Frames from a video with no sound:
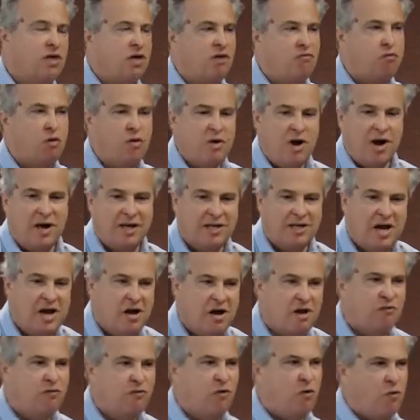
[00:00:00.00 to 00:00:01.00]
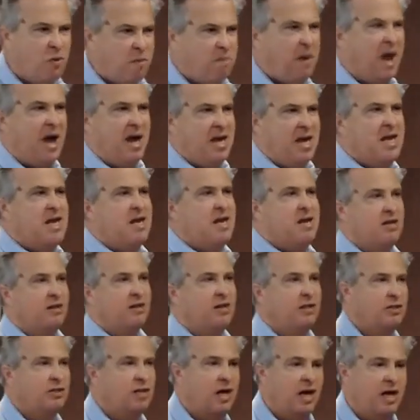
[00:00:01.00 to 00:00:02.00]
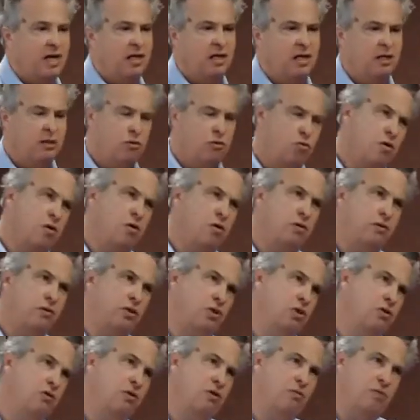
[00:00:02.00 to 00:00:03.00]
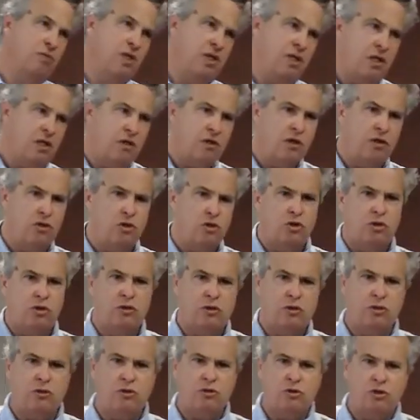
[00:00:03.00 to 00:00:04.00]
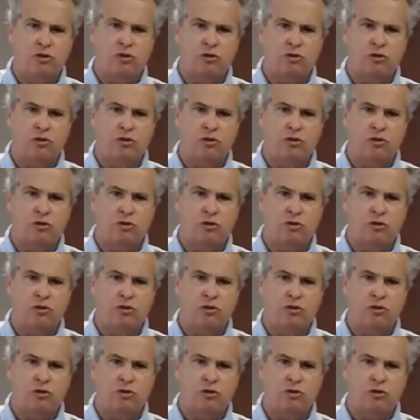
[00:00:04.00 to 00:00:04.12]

And if we're not careful, we buy into this idea in a world that you can be anything that you choose,